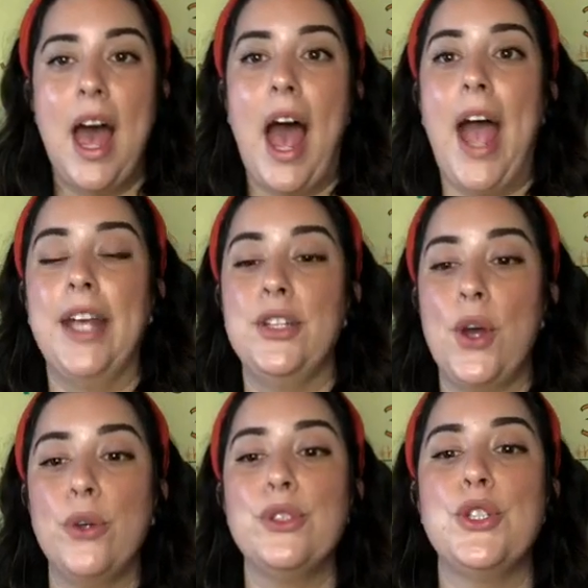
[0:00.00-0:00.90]
I
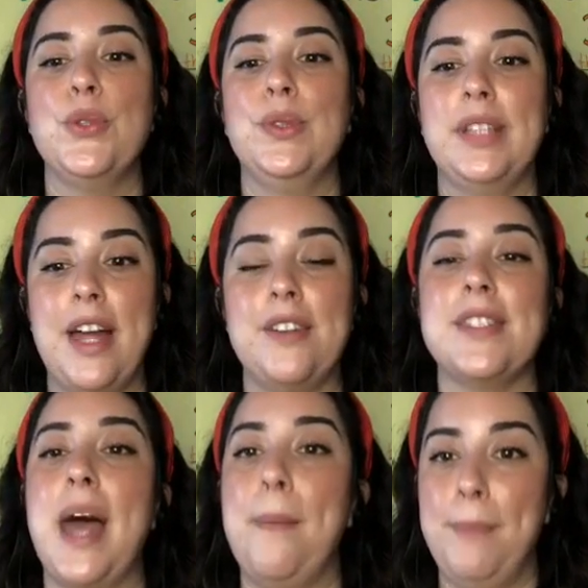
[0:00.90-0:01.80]
know two letters
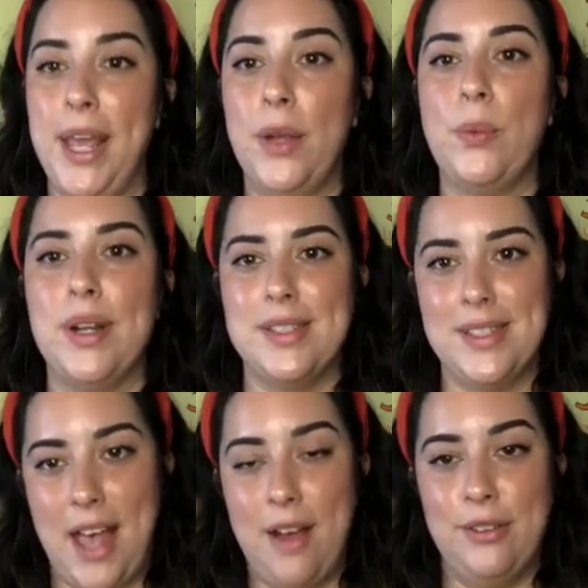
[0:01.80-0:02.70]
that make one
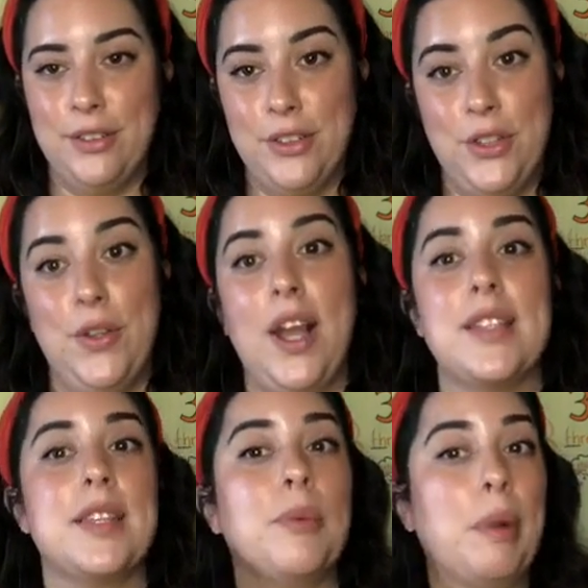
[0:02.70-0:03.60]
sound. You
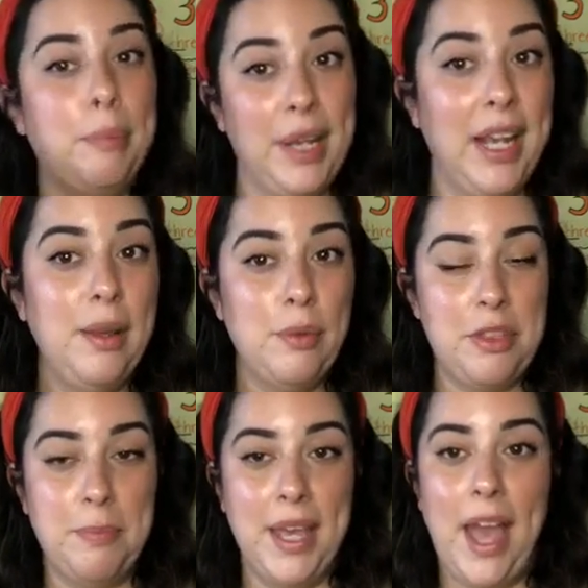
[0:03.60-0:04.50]
guys can repeat
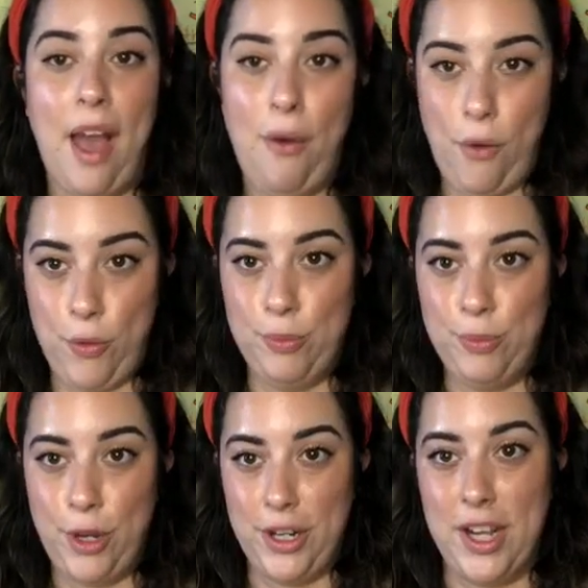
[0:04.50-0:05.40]
with me at home.
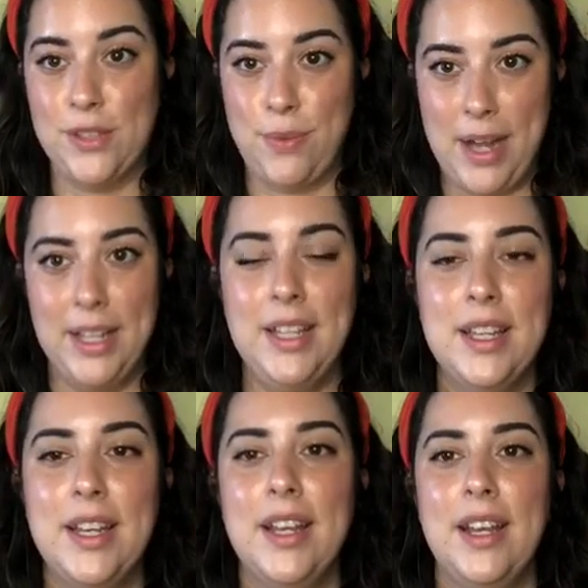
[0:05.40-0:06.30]
Are you guys ready?
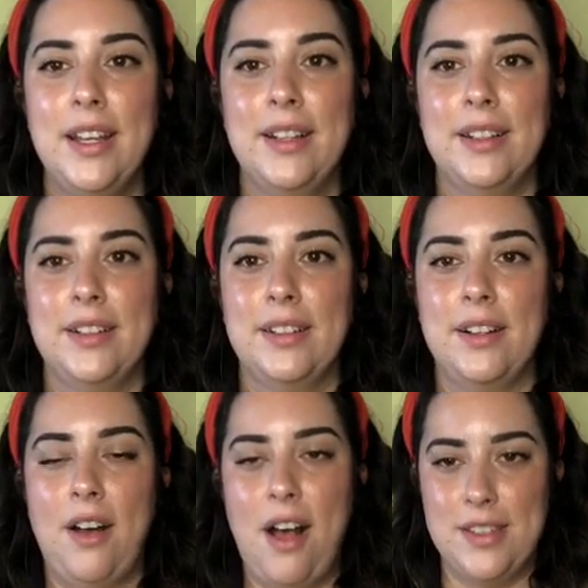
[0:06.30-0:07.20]

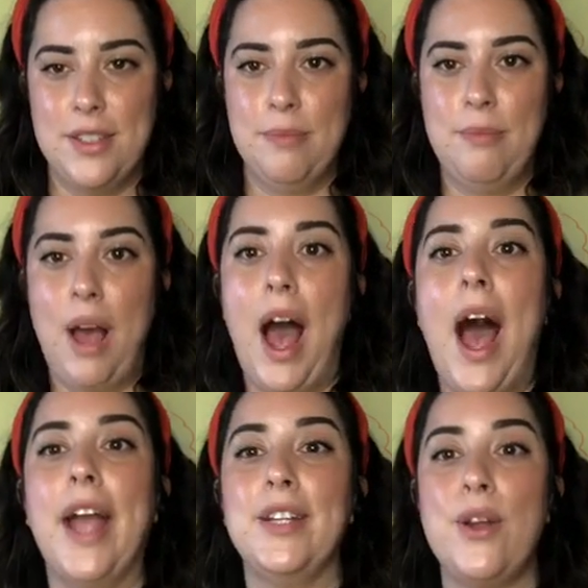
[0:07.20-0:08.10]
Awesome.
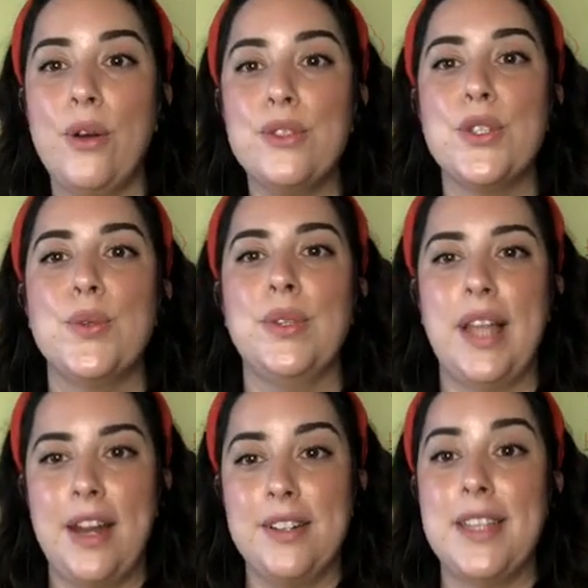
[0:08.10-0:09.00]
I know two
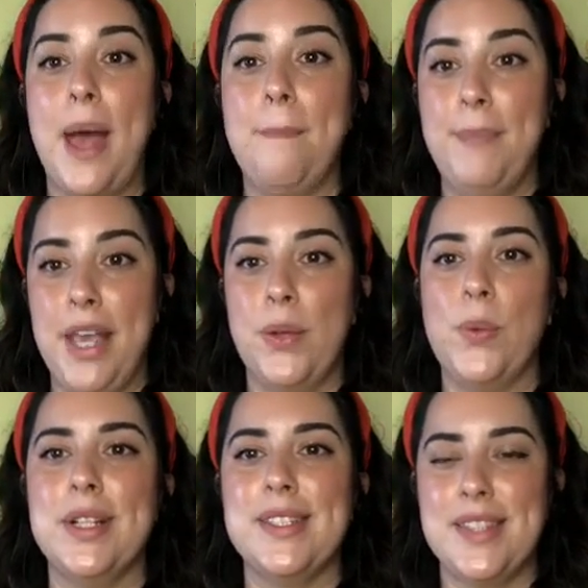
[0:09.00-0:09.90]
letters that make
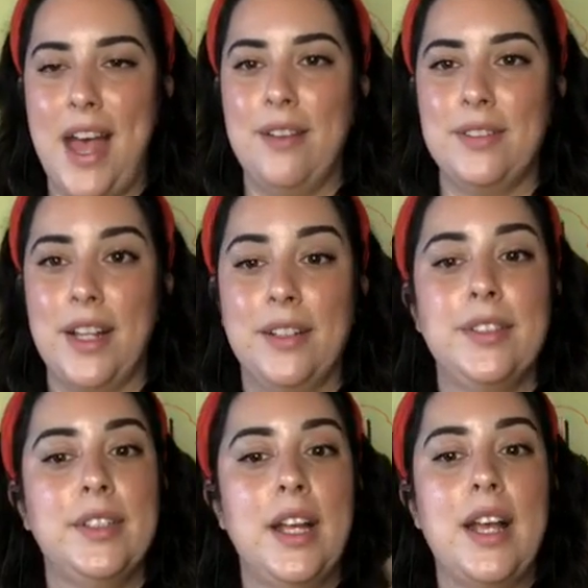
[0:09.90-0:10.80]
one sound.
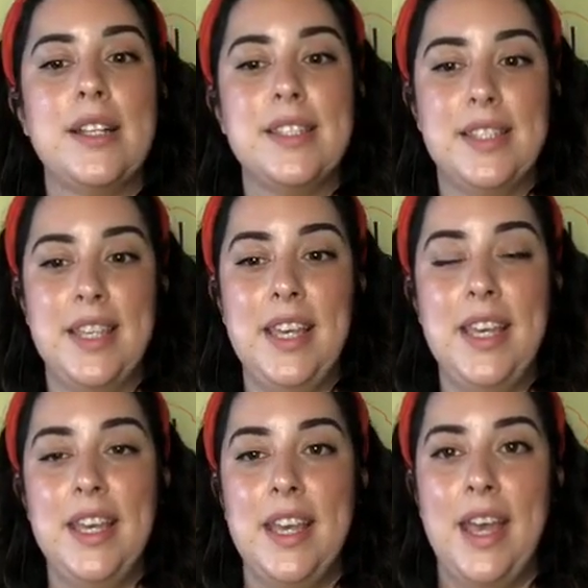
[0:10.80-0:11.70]

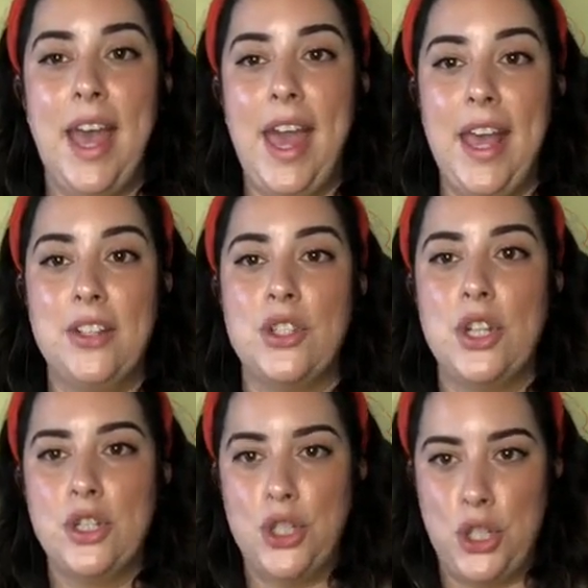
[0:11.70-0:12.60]
C, H,
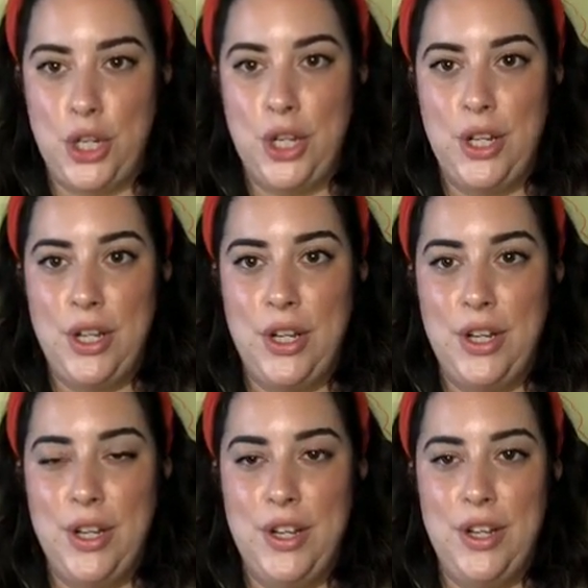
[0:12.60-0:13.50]
ch.
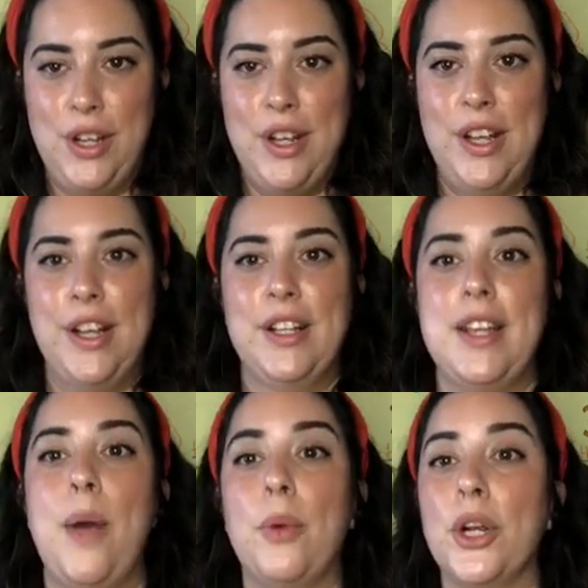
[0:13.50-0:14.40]

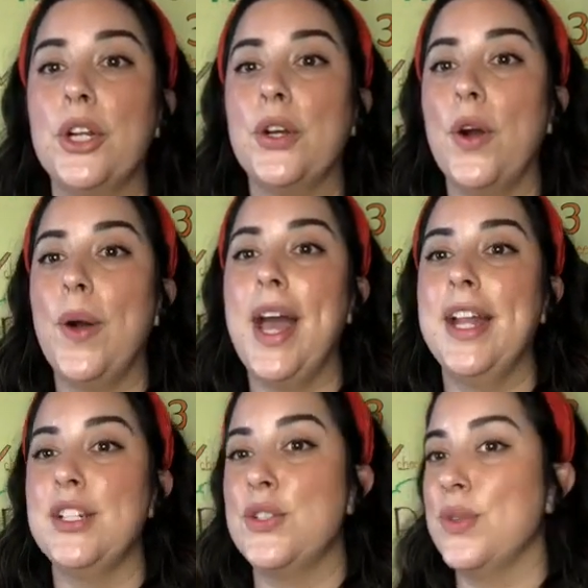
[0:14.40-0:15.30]
Now we're going to go ahead and do